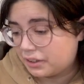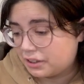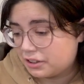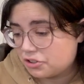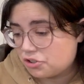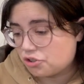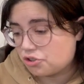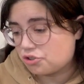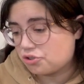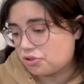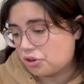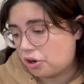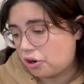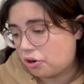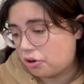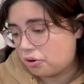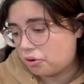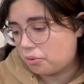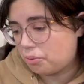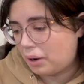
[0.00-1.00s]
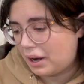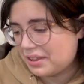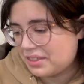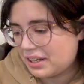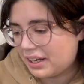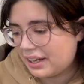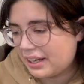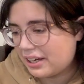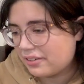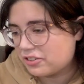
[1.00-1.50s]
So I
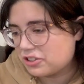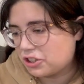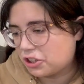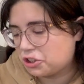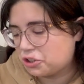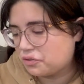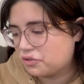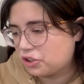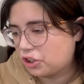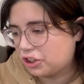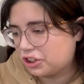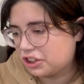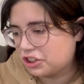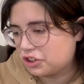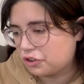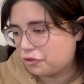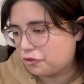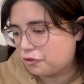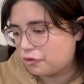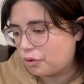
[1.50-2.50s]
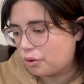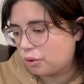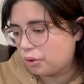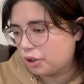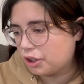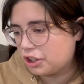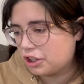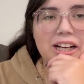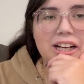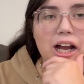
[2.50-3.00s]
think I gave A Touch of Darkness a
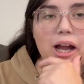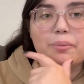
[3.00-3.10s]
4.